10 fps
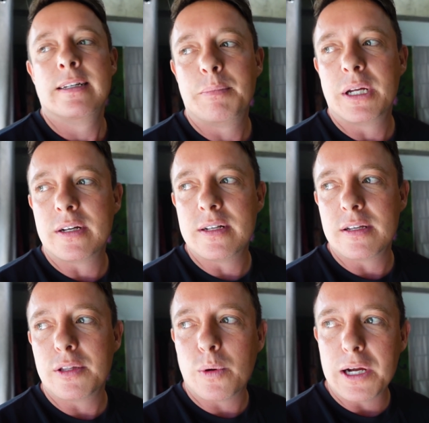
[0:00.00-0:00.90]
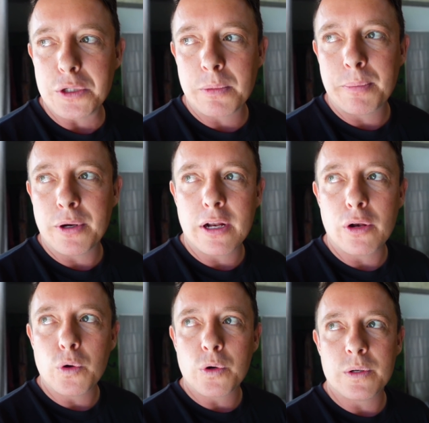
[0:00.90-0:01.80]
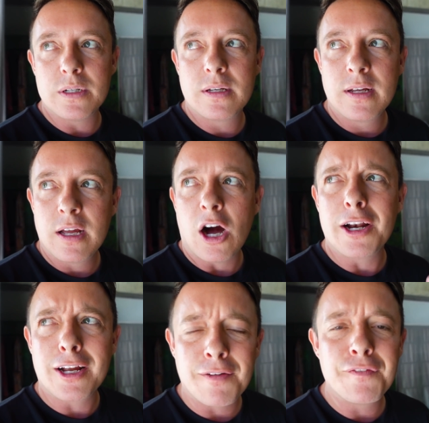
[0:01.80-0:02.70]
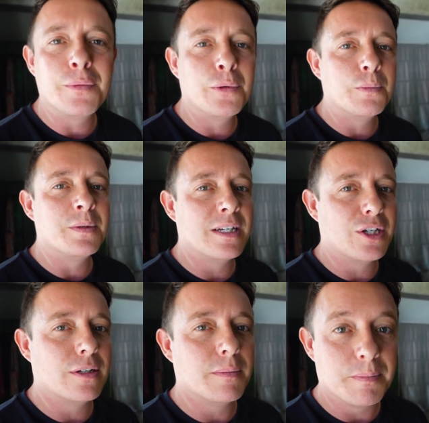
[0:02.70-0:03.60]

Because otherwise you'll be put in an awkward, uncomfortable position,